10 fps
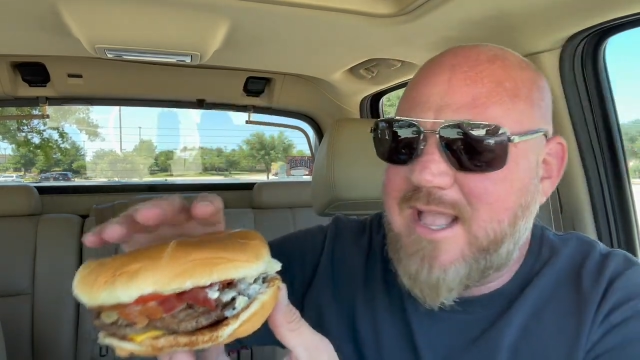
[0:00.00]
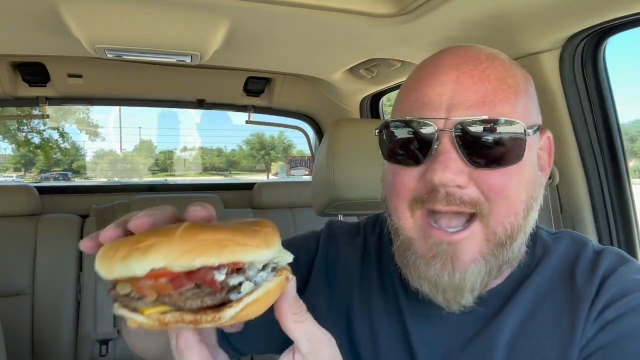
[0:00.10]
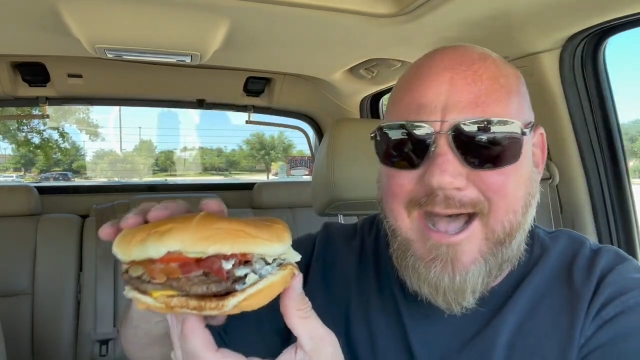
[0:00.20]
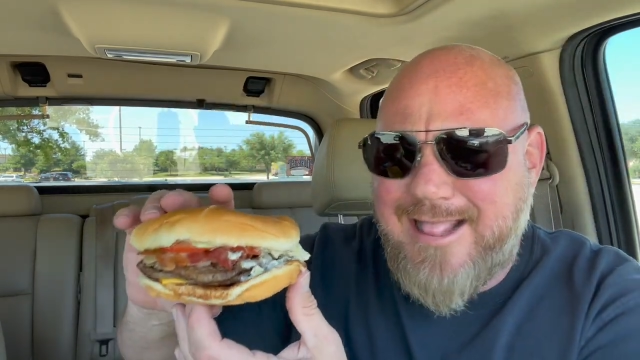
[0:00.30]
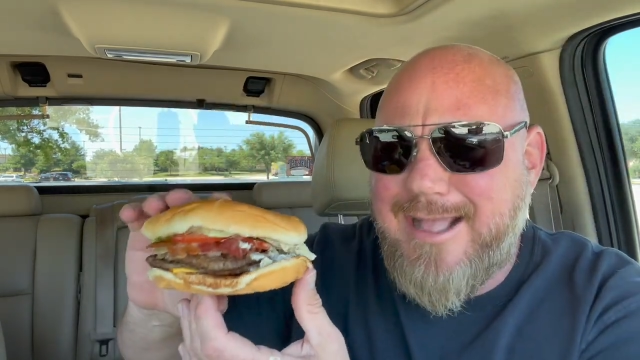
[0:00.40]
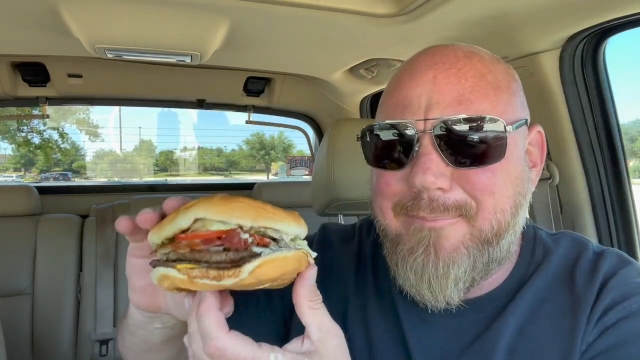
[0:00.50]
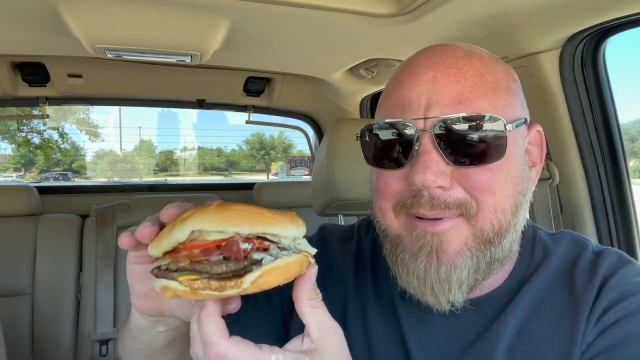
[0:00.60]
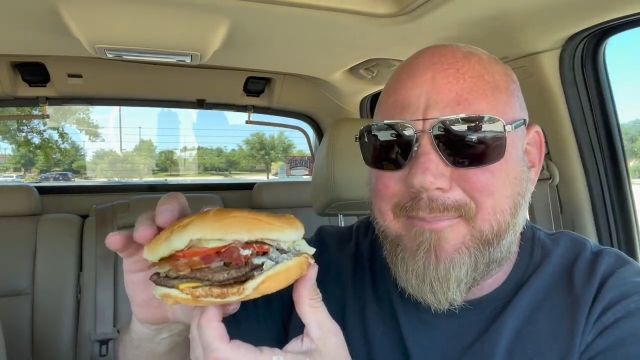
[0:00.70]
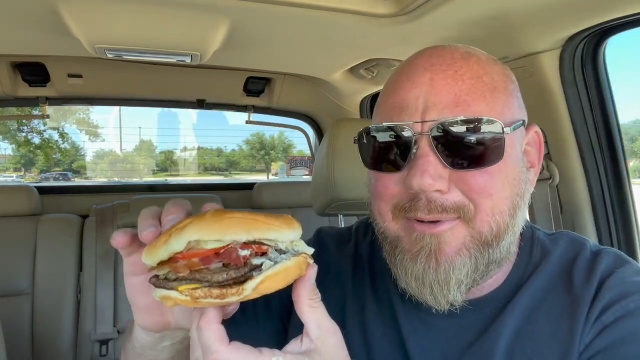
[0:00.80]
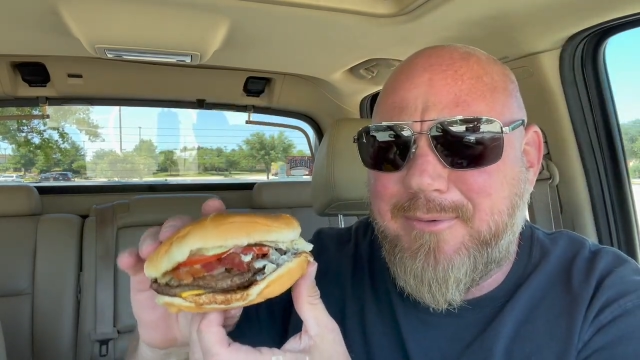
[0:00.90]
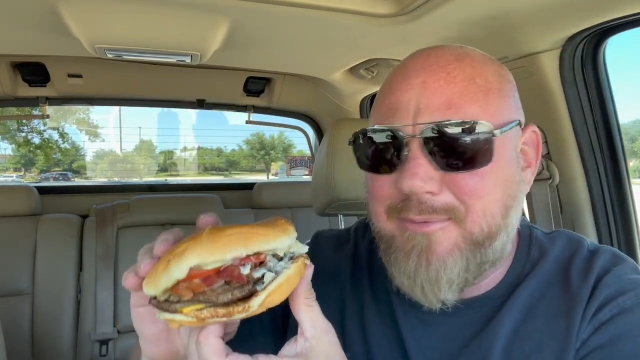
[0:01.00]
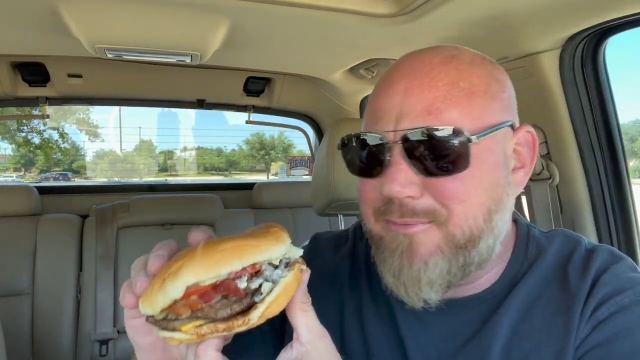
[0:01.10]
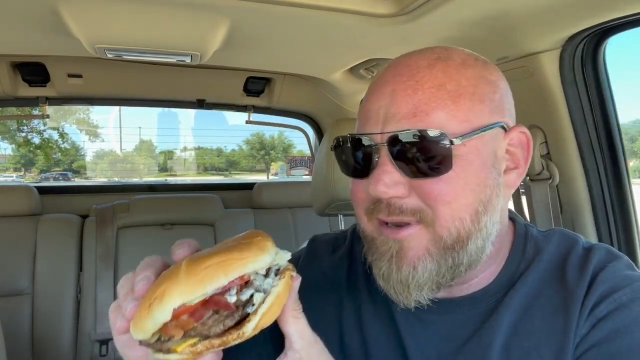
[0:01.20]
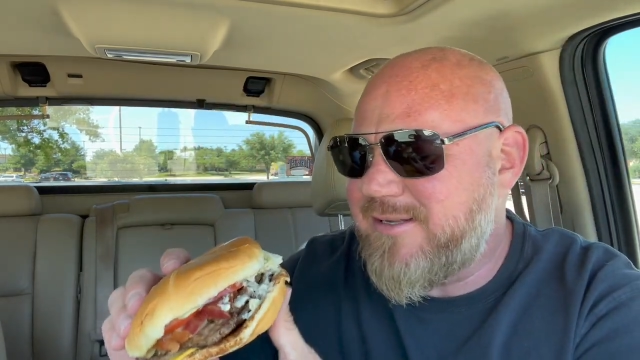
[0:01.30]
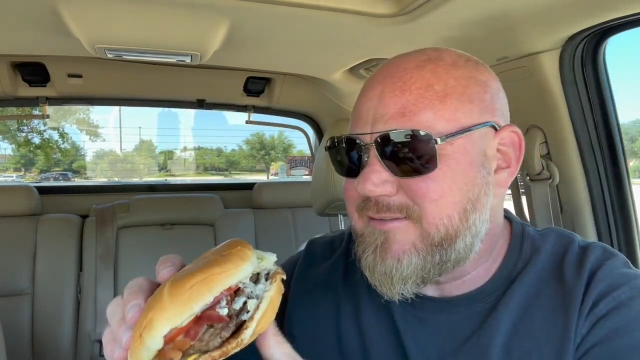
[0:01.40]
I like peppercorn
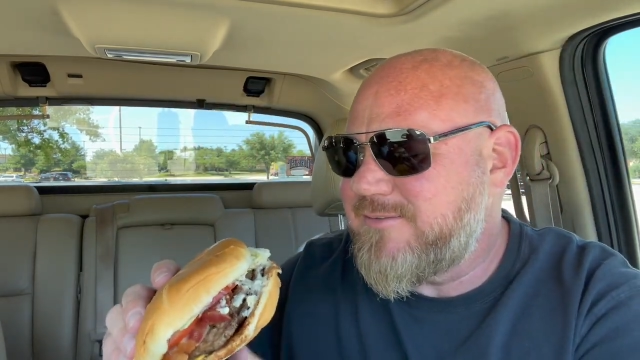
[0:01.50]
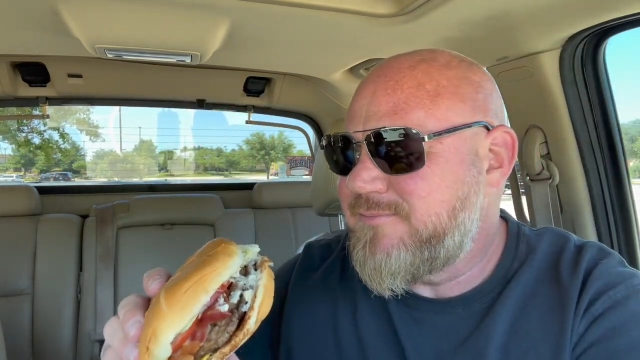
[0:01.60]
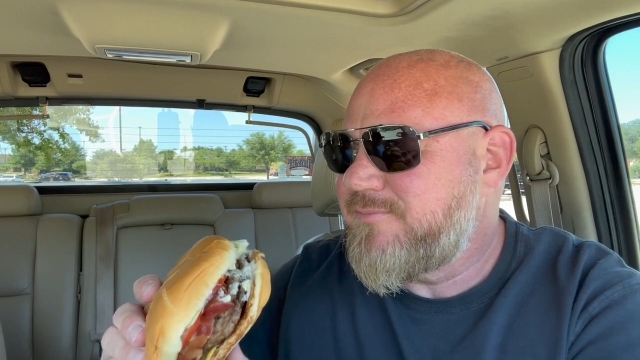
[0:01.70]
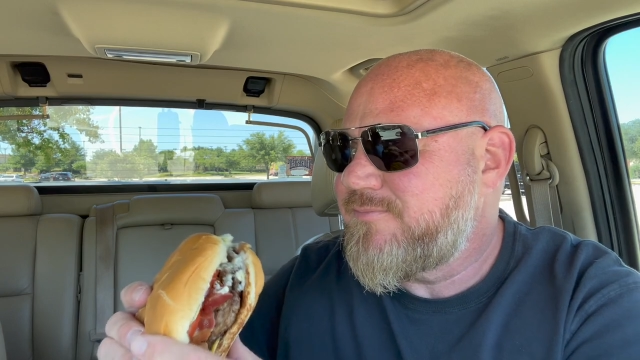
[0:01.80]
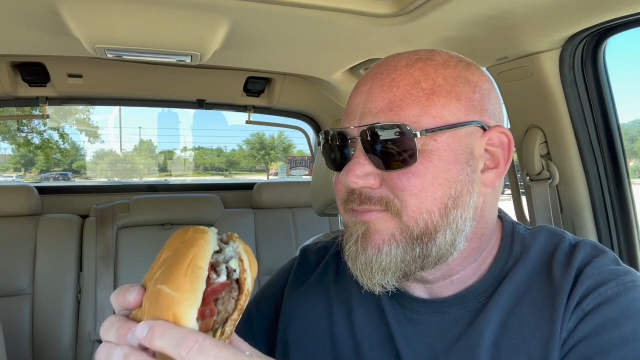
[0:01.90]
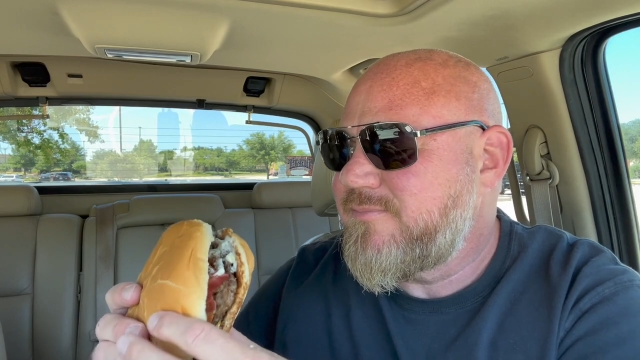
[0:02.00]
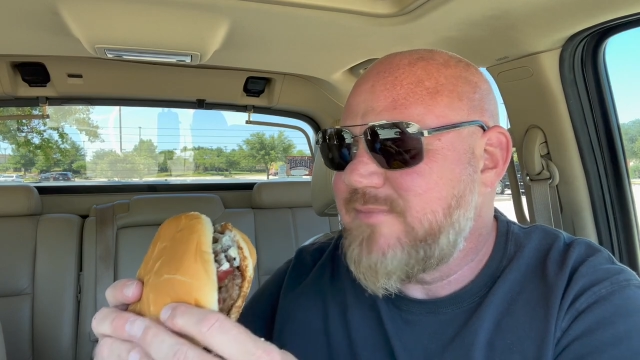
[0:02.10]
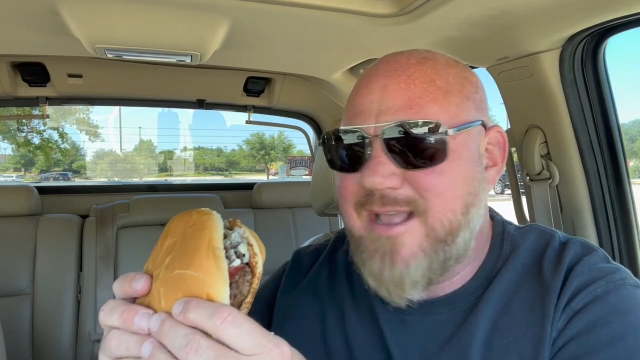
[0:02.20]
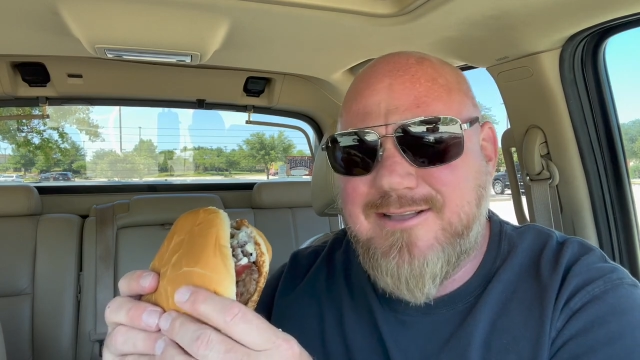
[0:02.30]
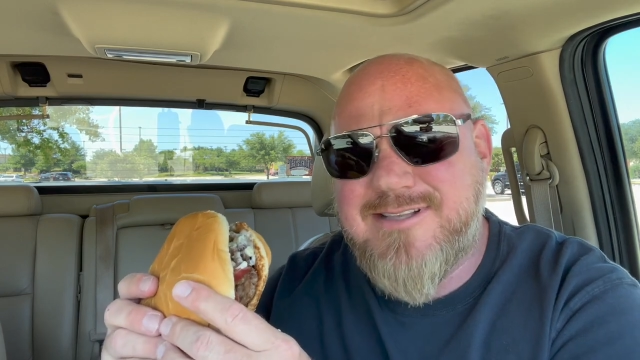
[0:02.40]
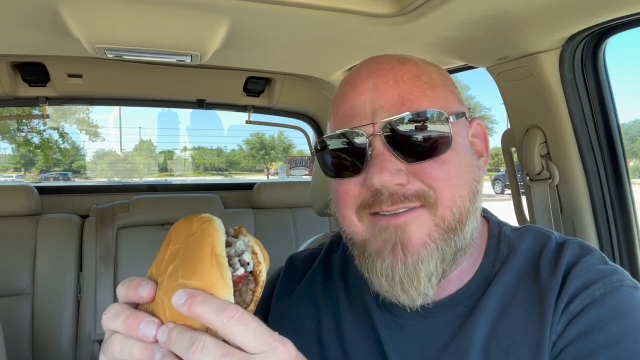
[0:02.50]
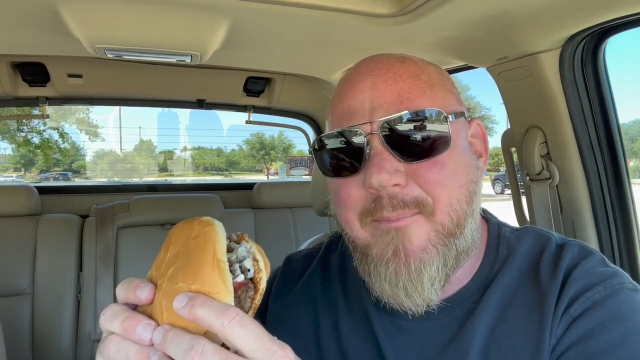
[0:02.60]
ranch. They also have